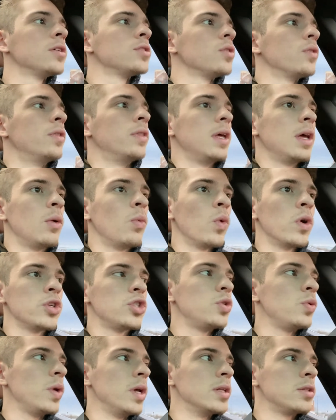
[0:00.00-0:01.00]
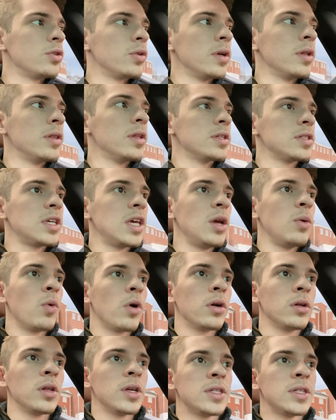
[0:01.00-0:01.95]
So then once you enter in this keyword,